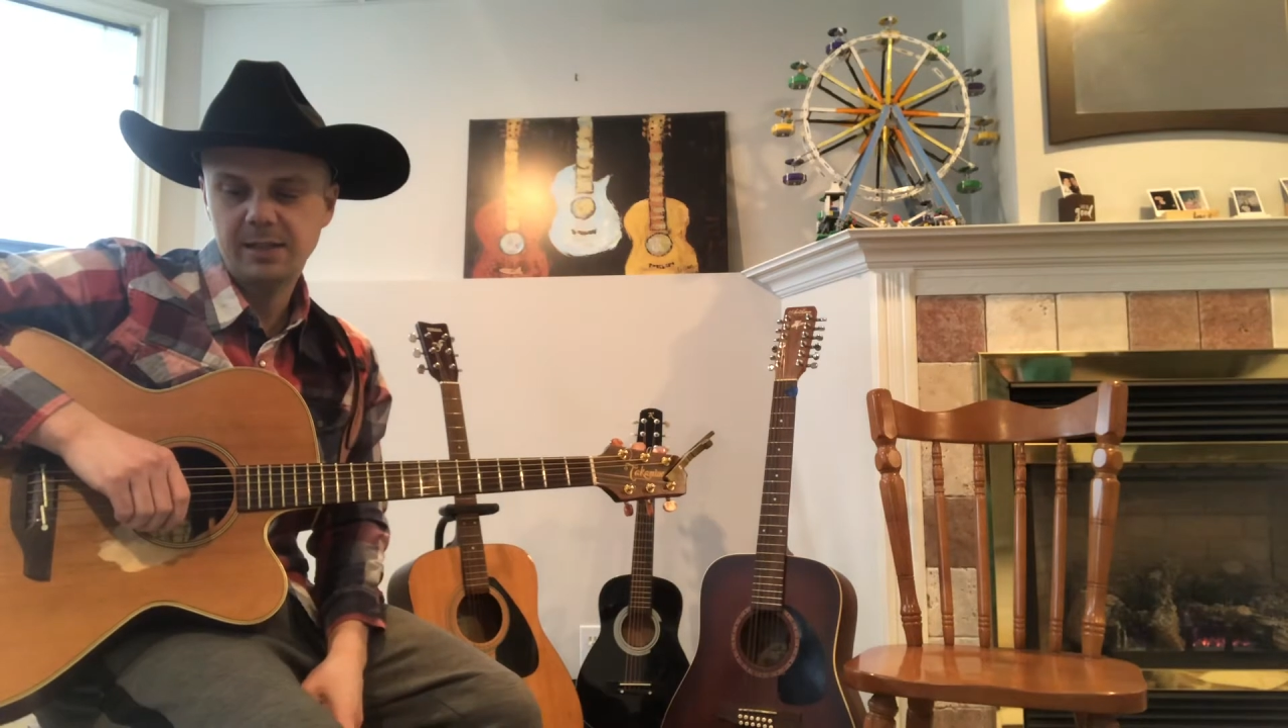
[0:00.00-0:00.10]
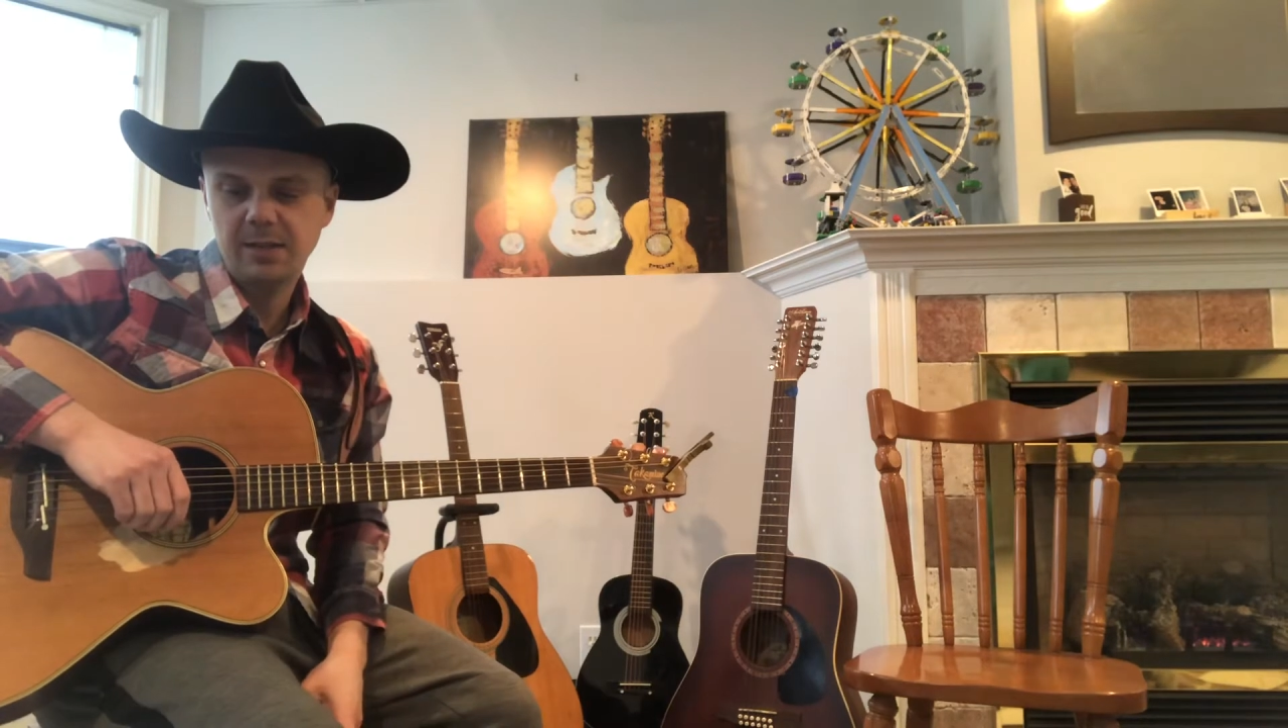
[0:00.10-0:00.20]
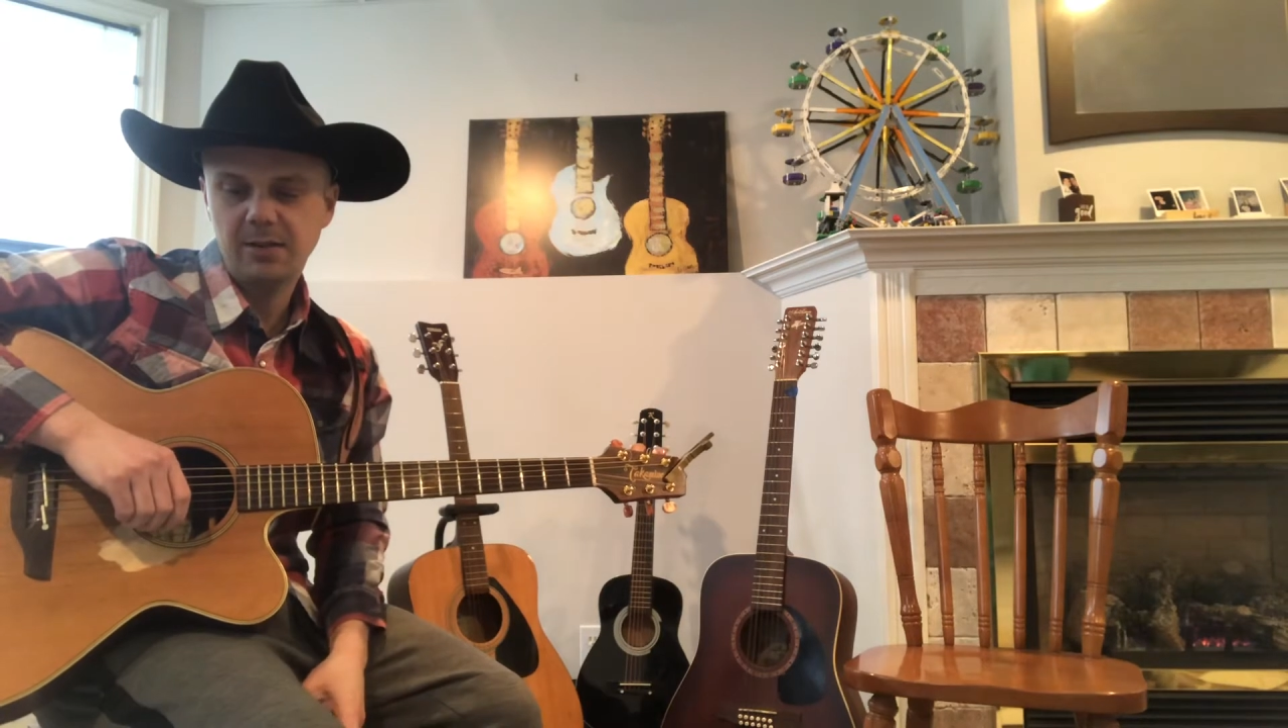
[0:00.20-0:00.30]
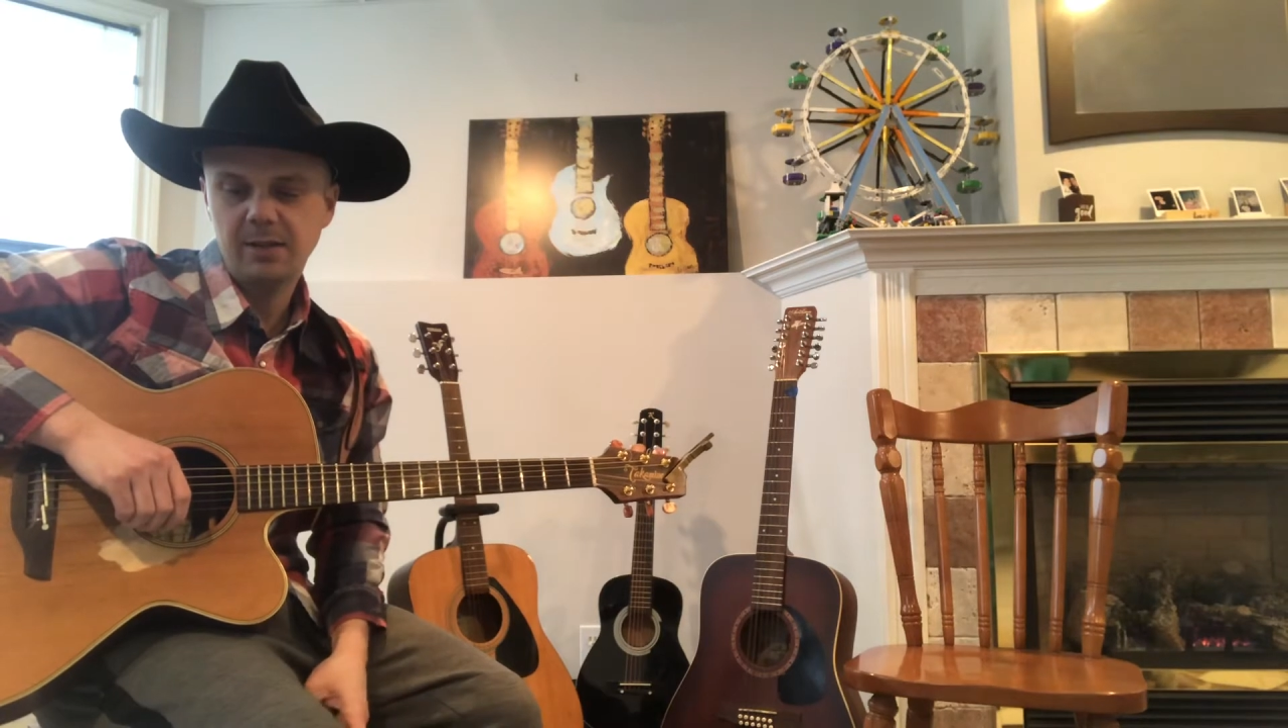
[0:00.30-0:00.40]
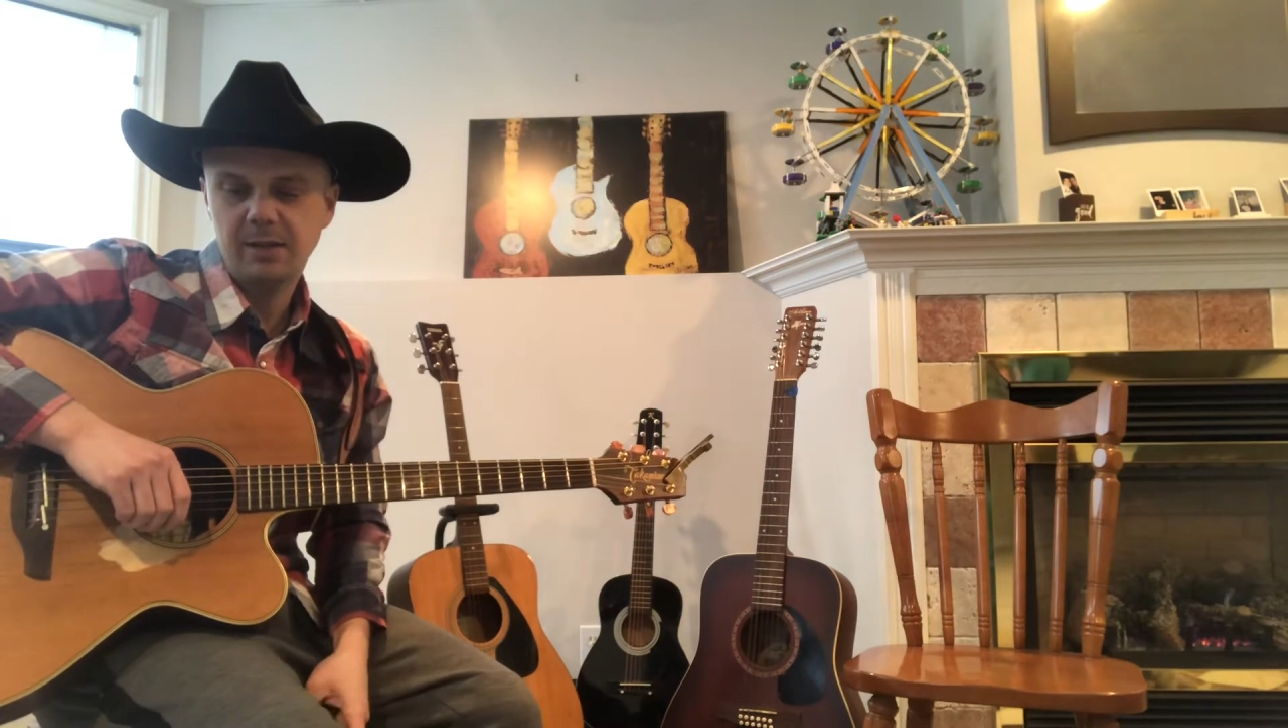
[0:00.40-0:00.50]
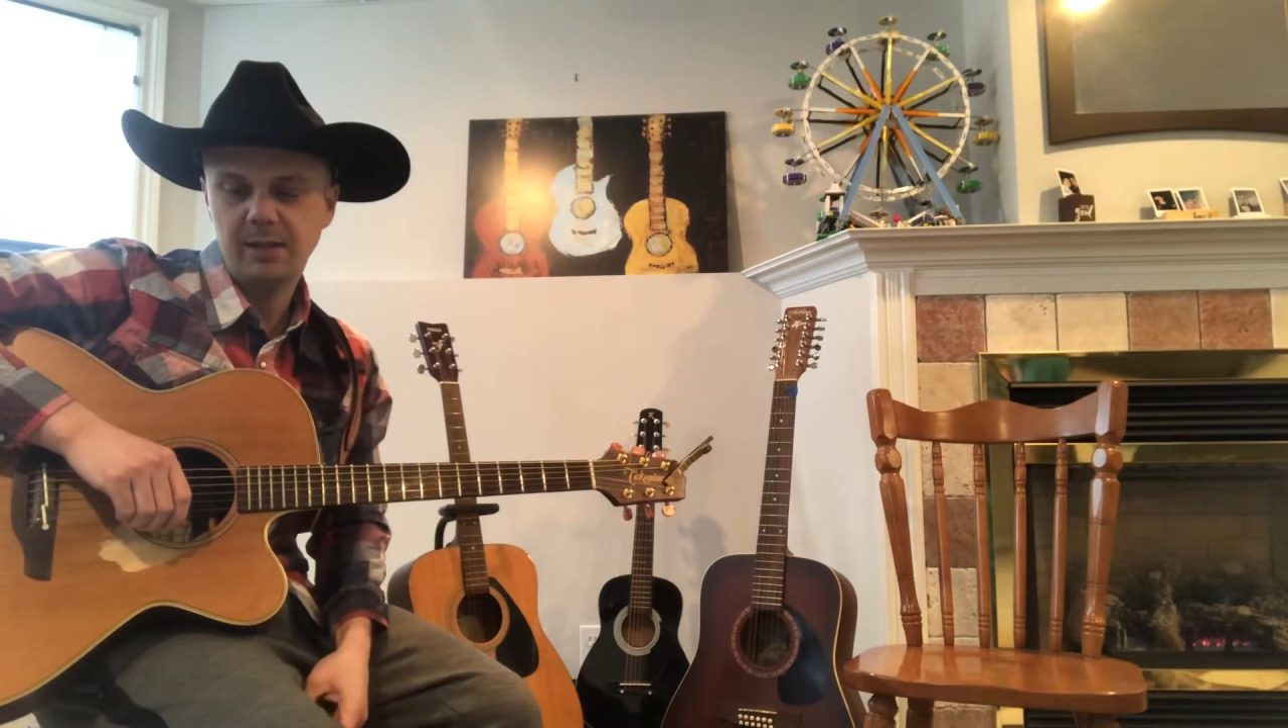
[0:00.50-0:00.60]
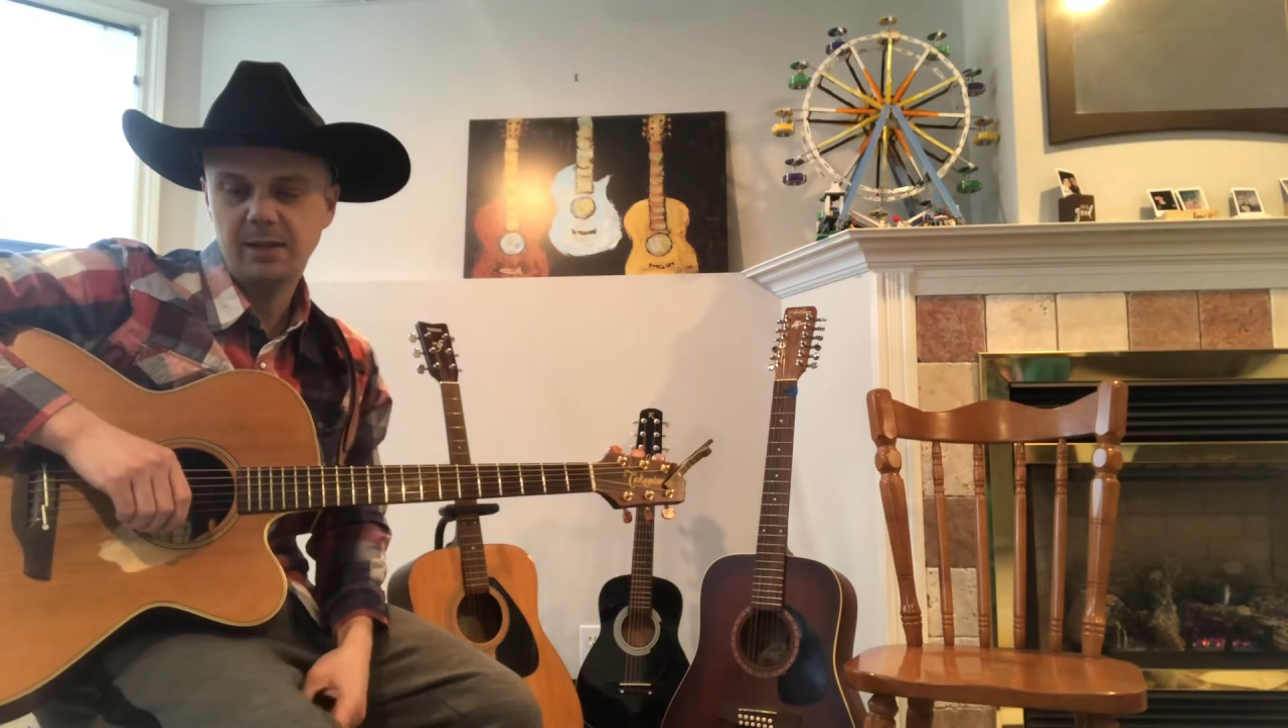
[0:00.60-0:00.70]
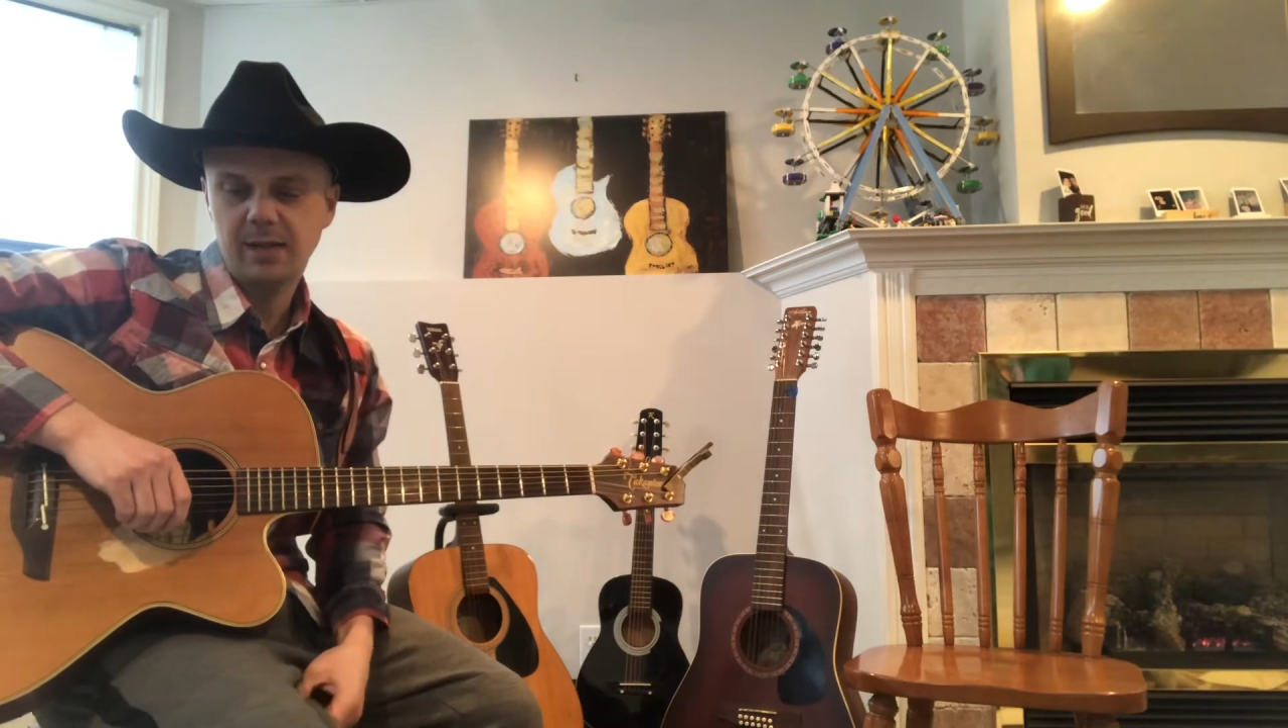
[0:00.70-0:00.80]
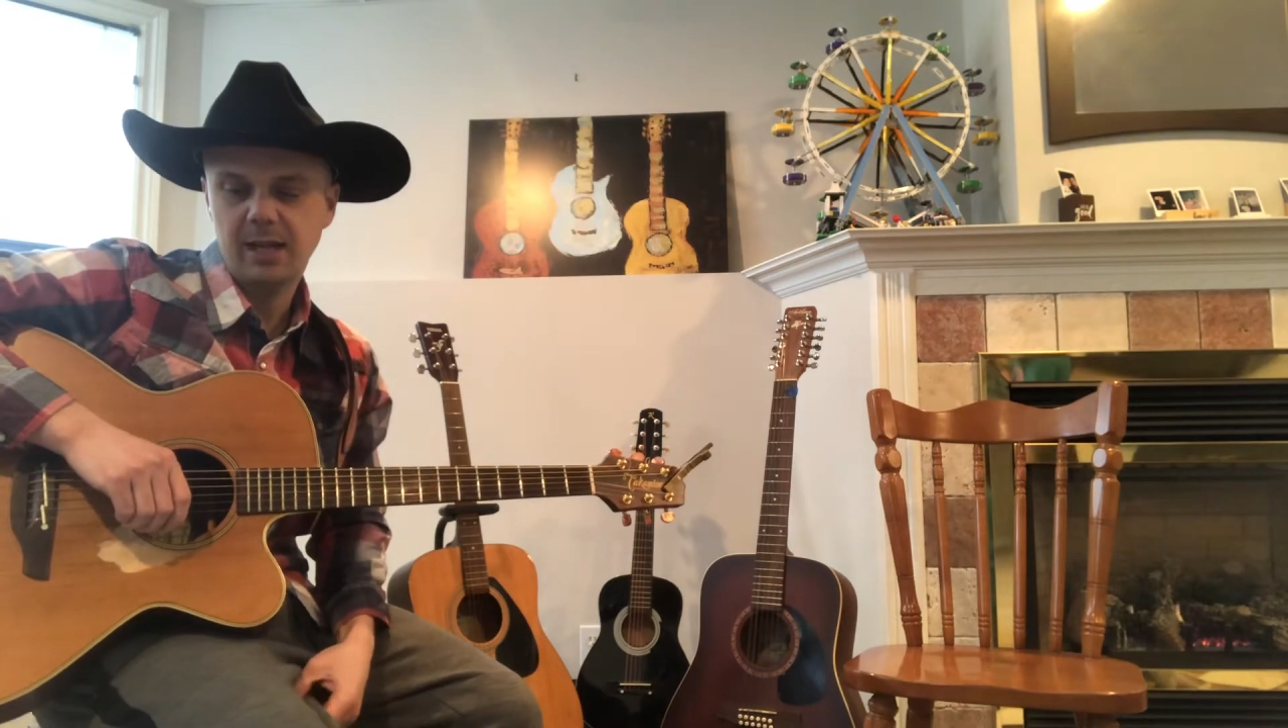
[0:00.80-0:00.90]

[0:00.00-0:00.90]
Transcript: era, I think.